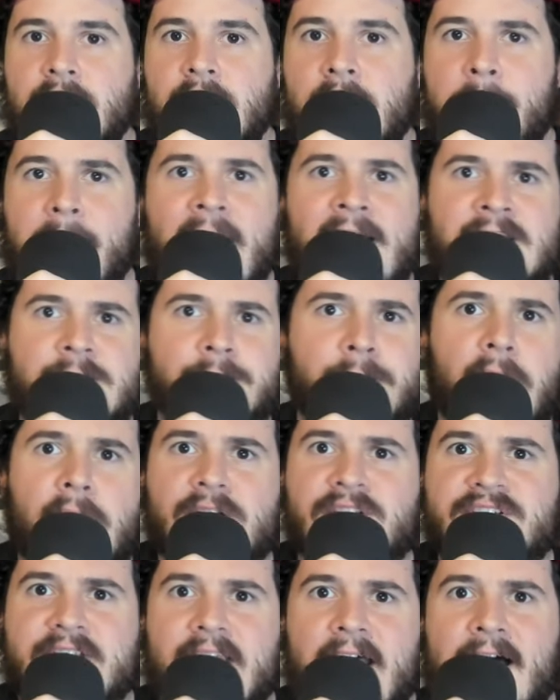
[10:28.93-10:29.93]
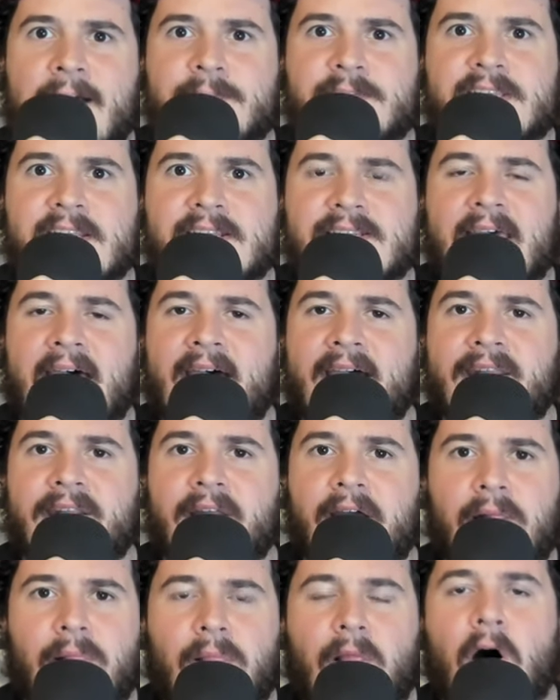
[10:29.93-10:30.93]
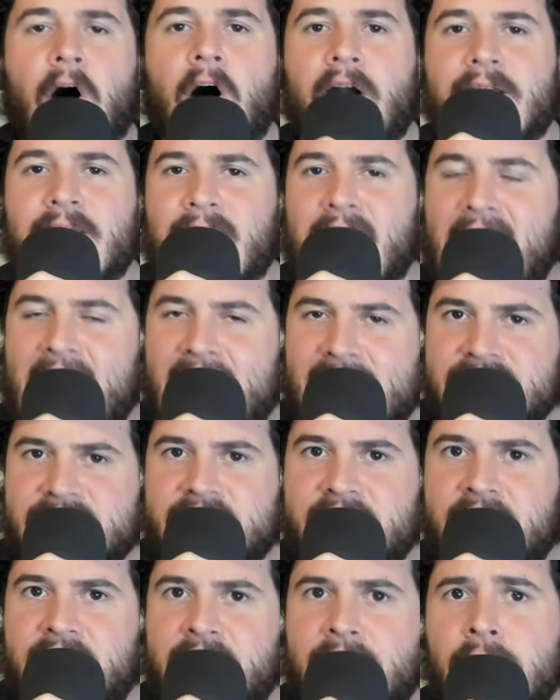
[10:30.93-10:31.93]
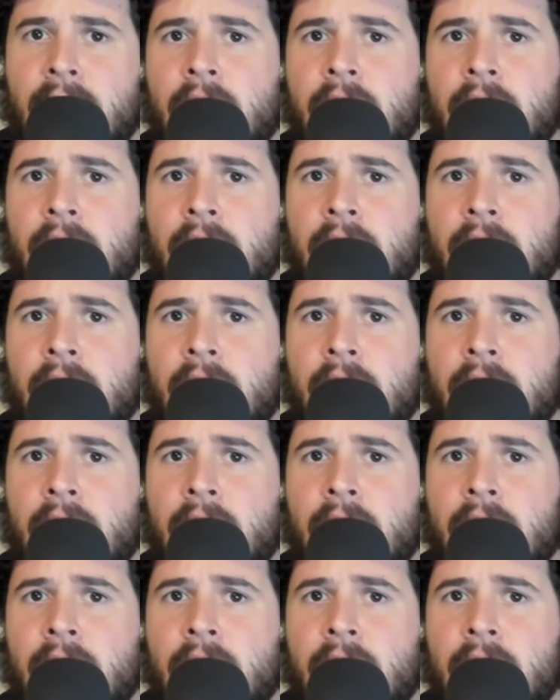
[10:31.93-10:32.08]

Bass Pro Shops has had a long-lasting